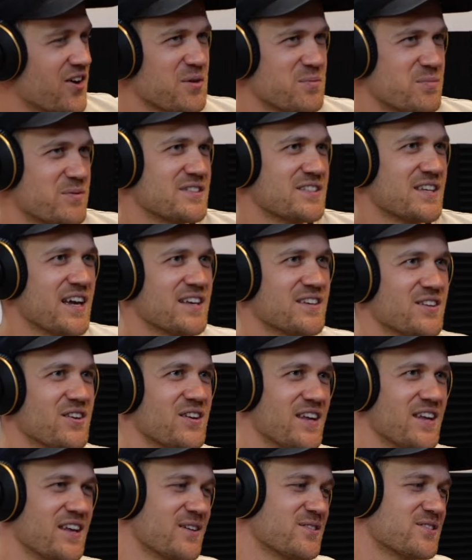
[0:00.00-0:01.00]
100%,
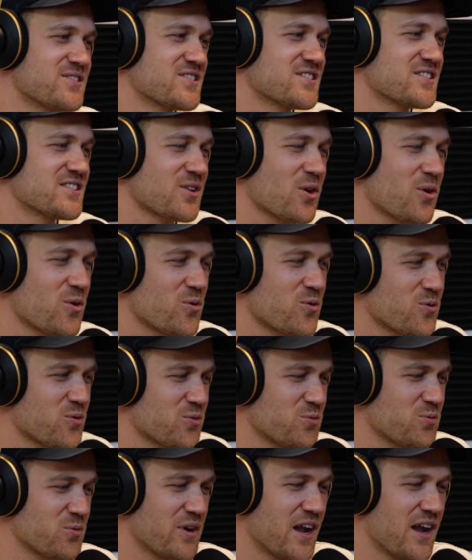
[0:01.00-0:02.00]
dude. He was just so
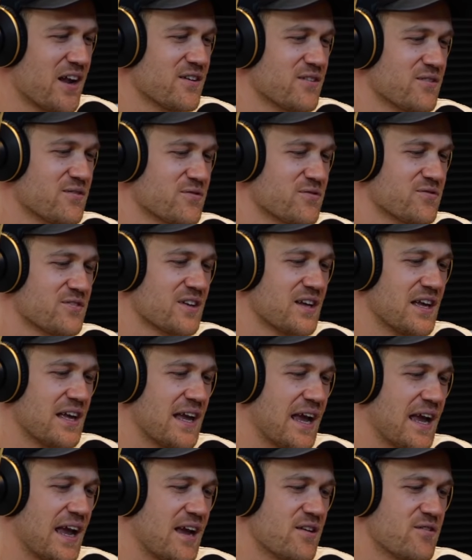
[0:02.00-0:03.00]
creative
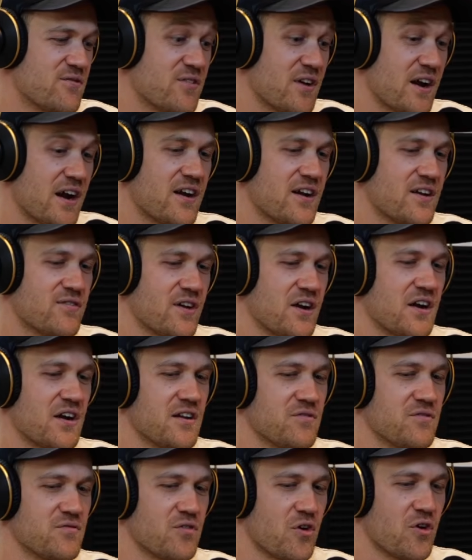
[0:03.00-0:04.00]
and very,
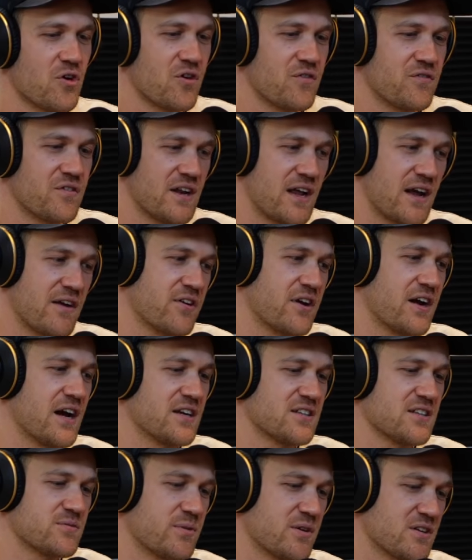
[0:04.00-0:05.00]
very involved in every
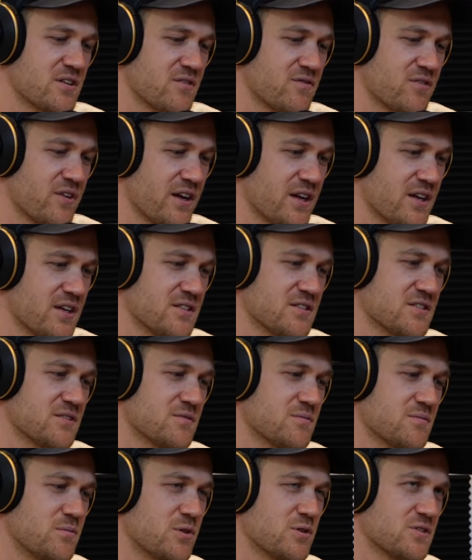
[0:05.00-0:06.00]
aspect of like
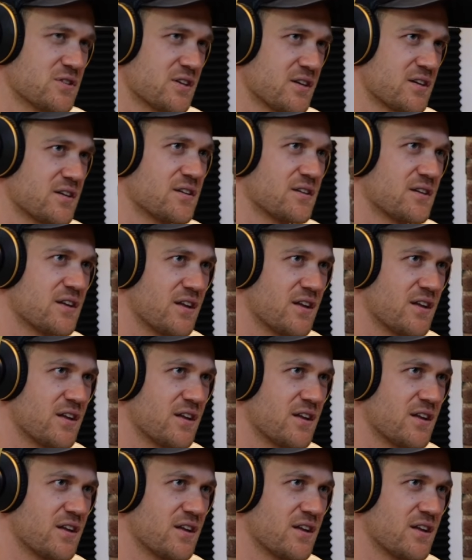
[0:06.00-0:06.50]
his music.